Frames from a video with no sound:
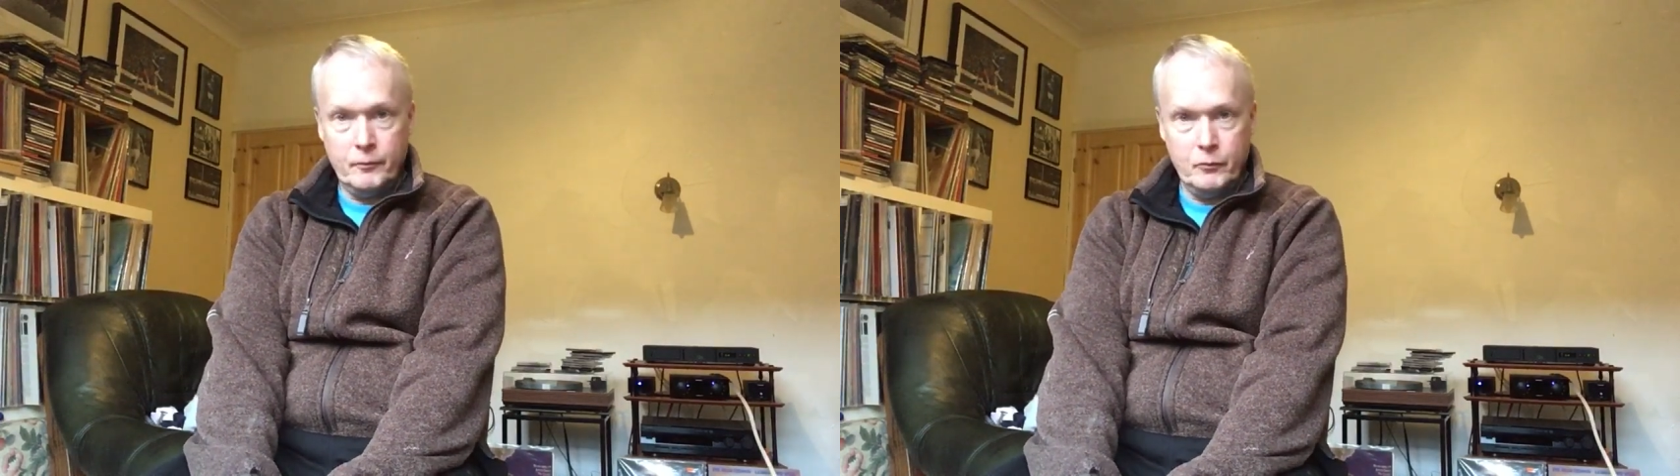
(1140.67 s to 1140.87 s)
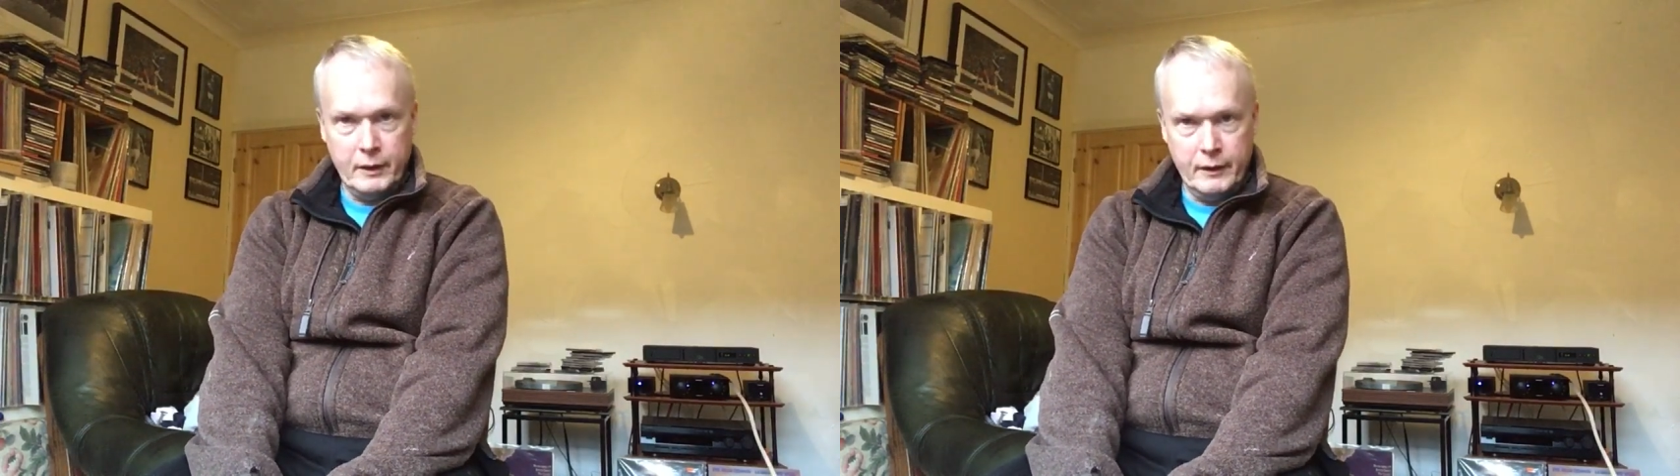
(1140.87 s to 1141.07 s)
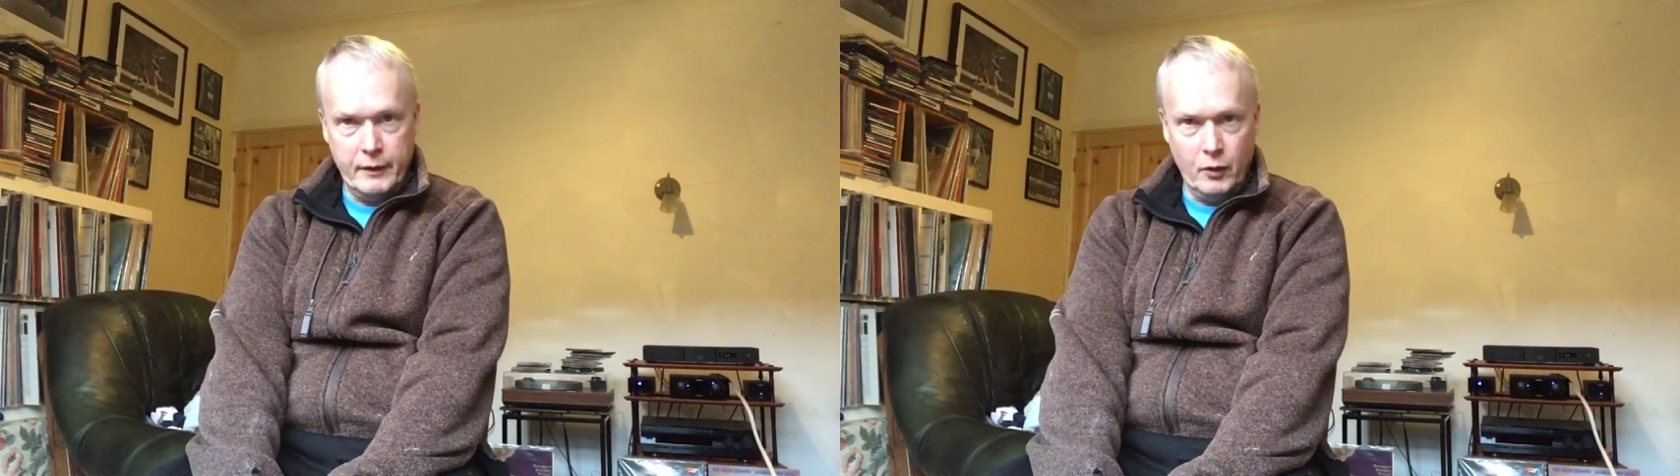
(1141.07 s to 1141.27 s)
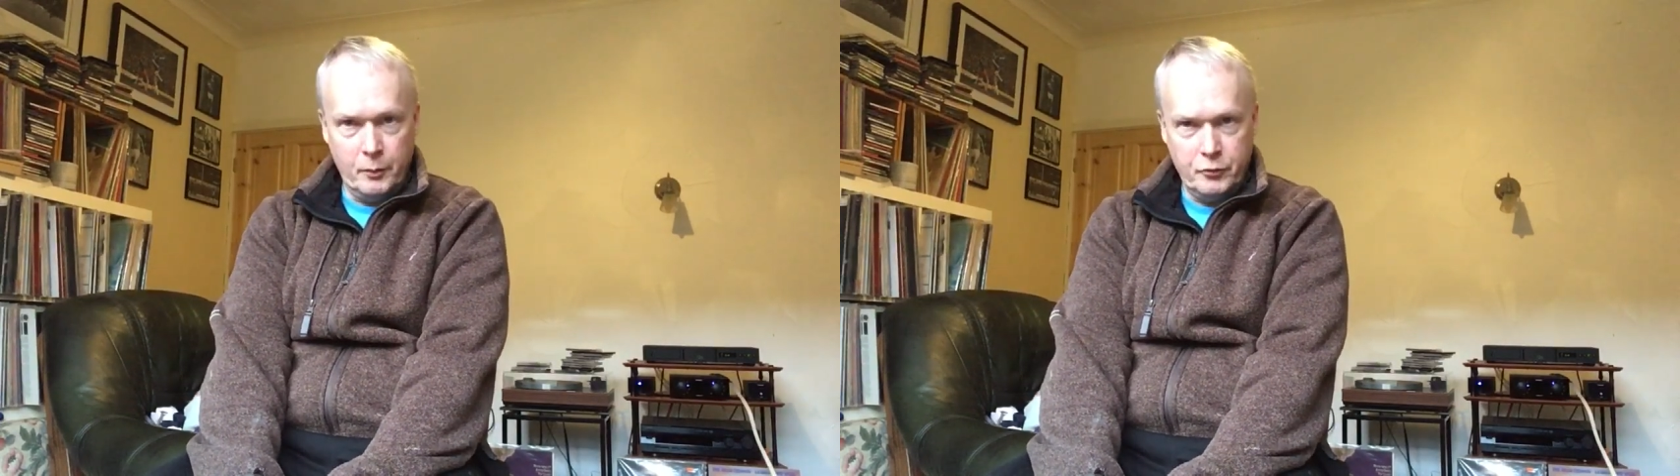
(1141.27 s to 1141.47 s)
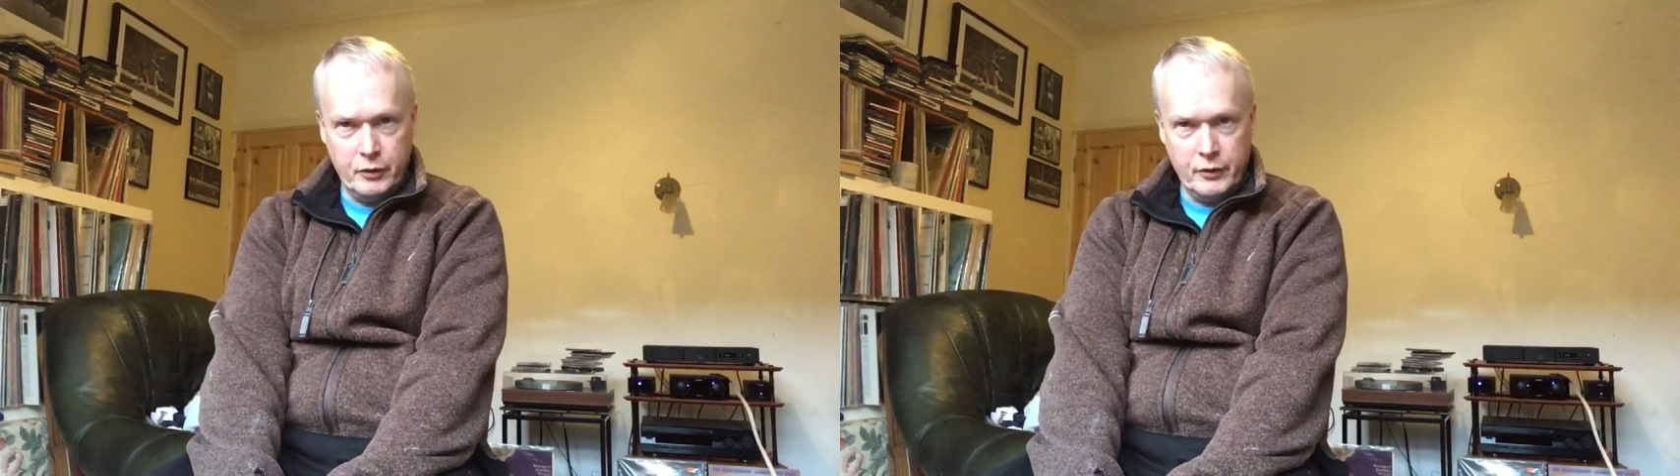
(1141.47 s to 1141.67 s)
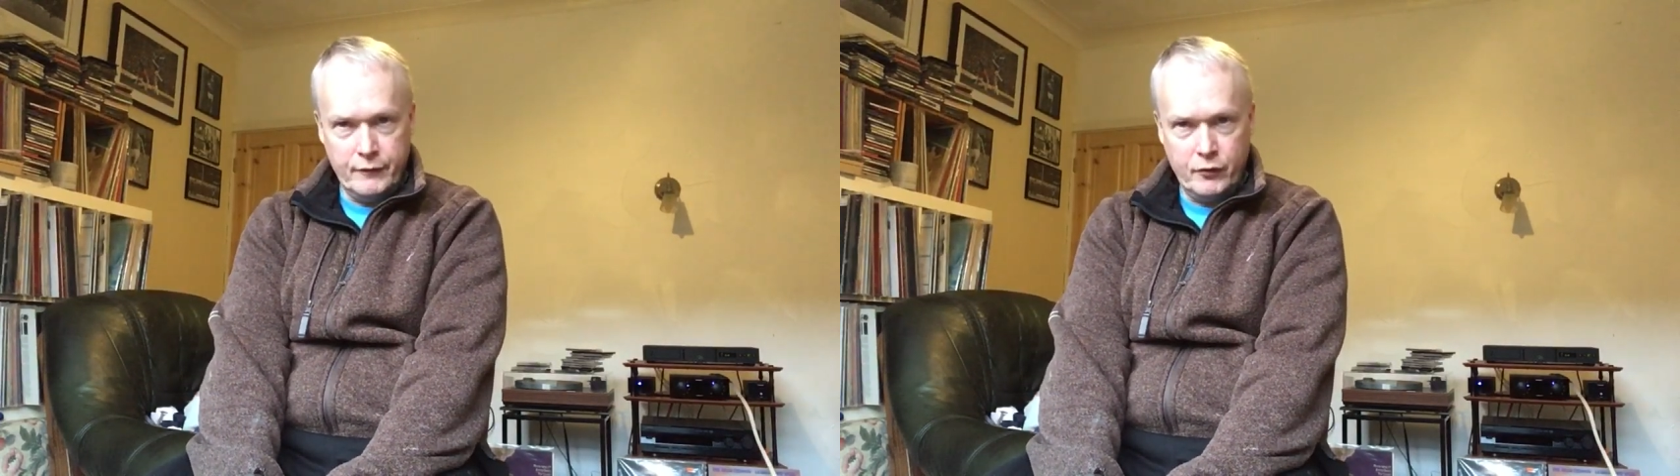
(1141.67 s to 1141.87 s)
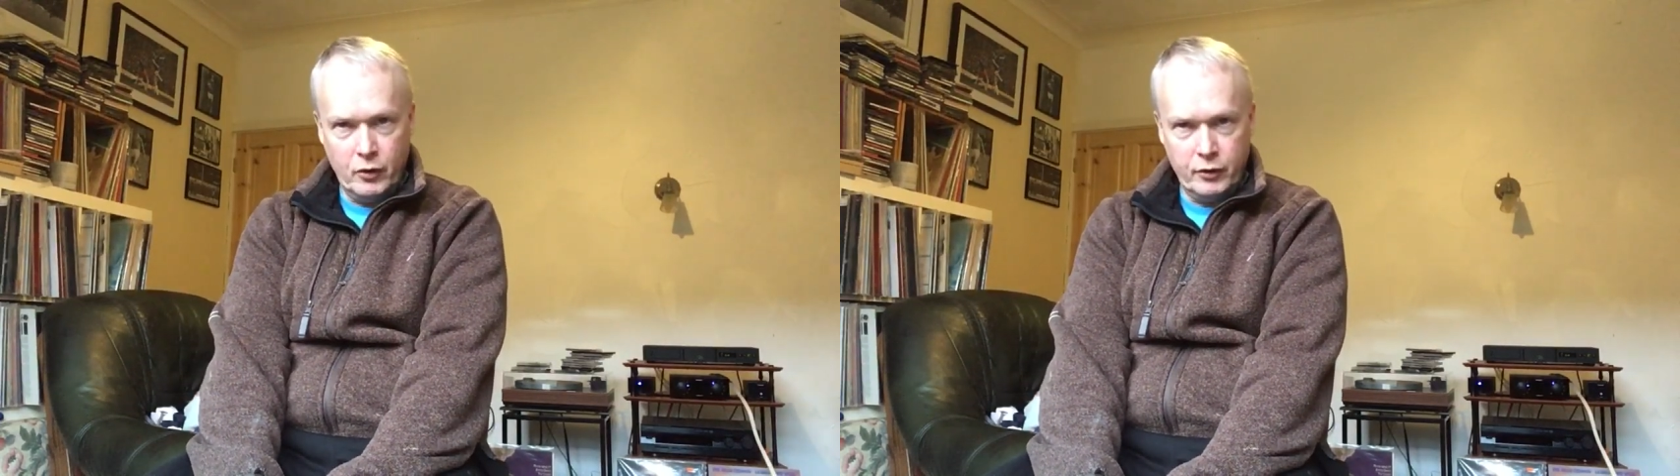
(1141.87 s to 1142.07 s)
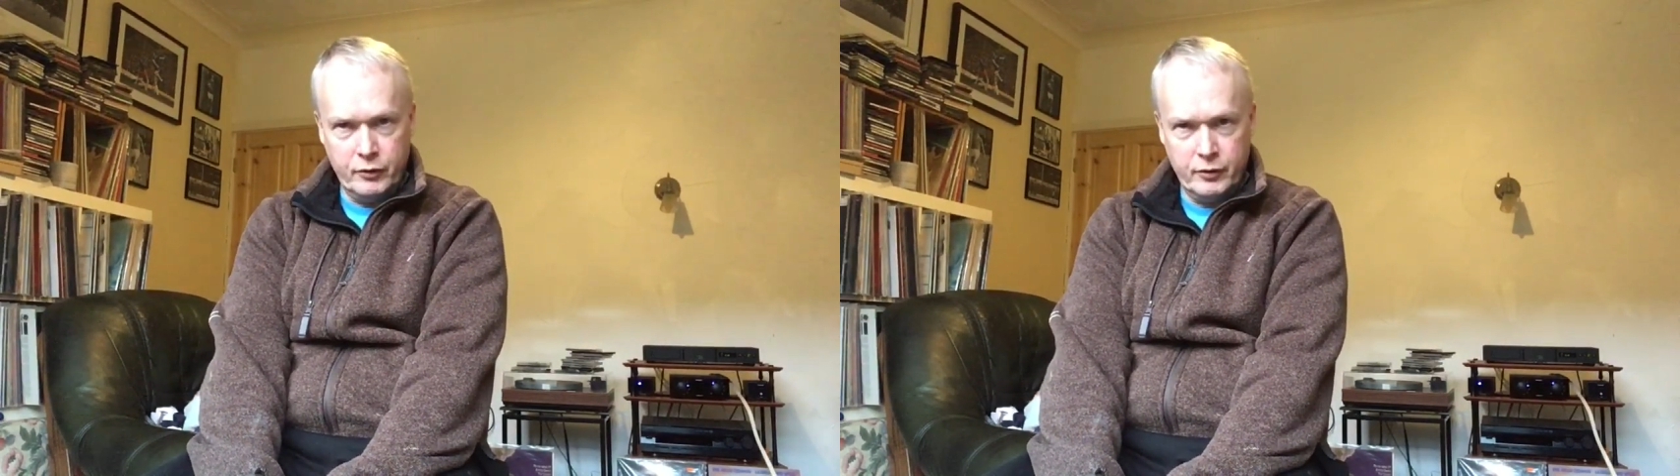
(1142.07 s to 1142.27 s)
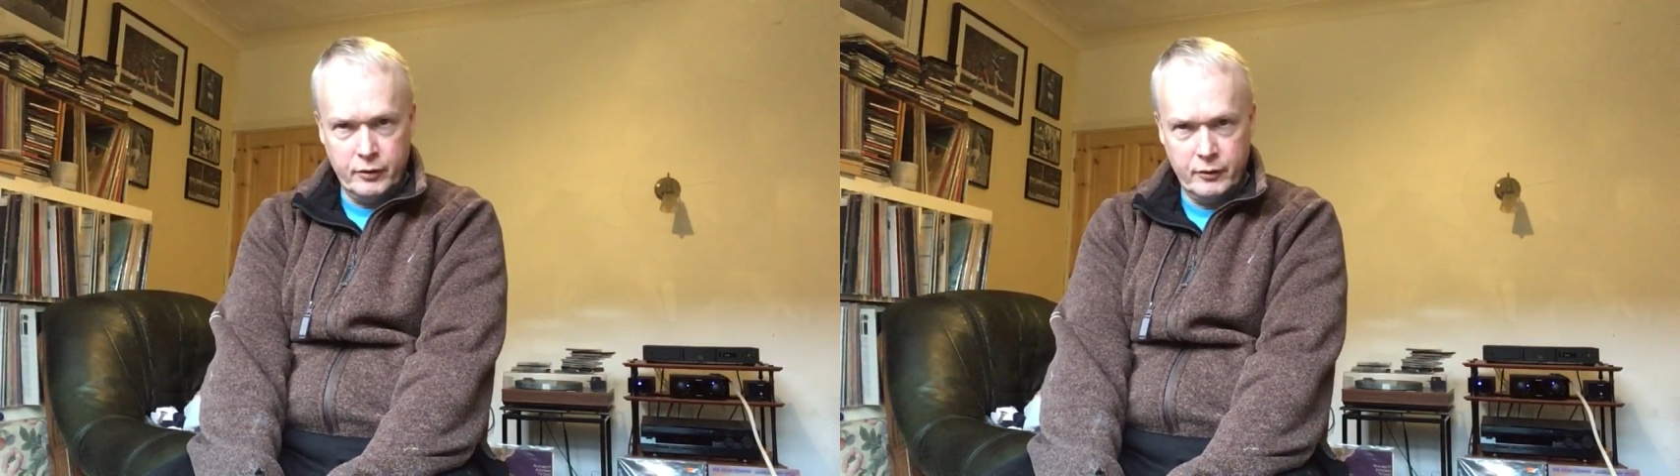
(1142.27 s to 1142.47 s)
one of the options I've got